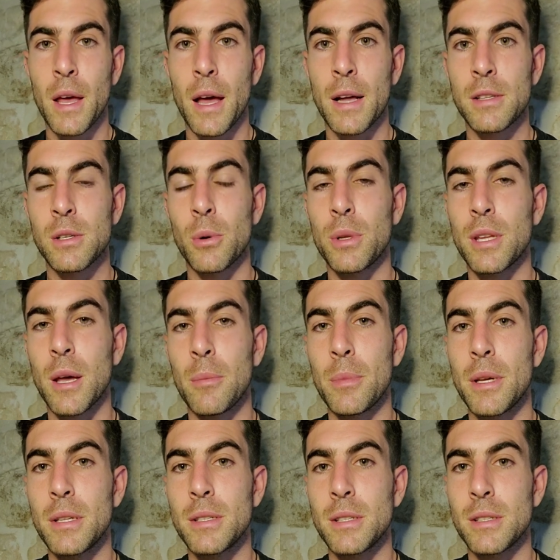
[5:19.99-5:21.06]
And so what that
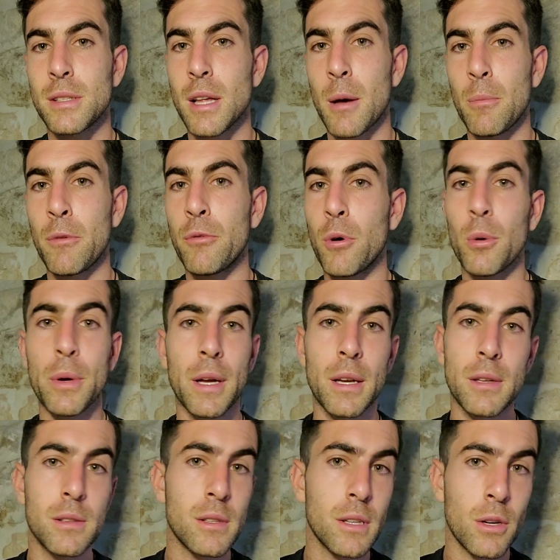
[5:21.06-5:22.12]
means is that before we get
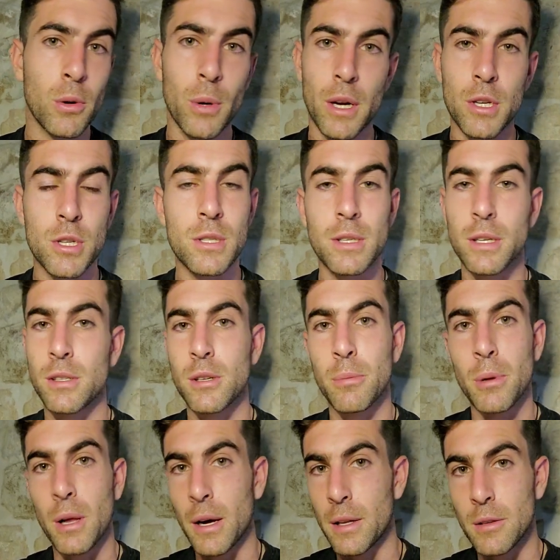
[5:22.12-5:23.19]
into equations like
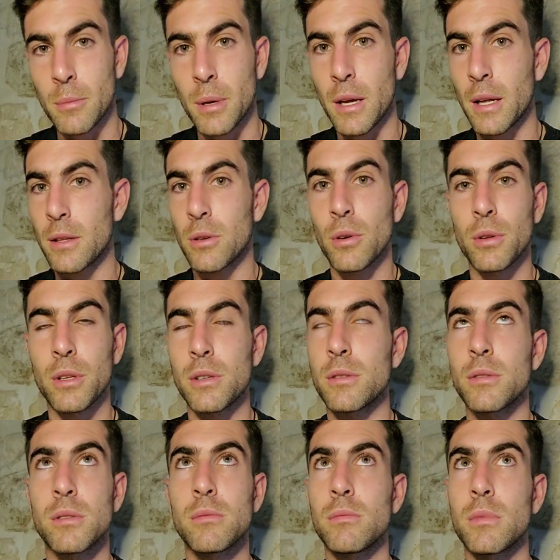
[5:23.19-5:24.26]
supply and demand and all
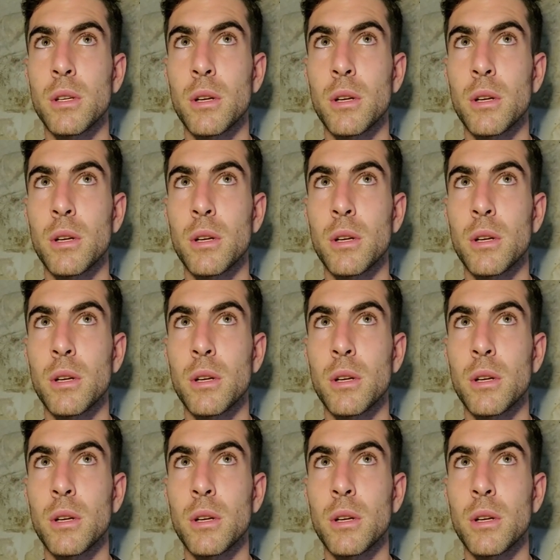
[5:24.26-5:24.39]
these,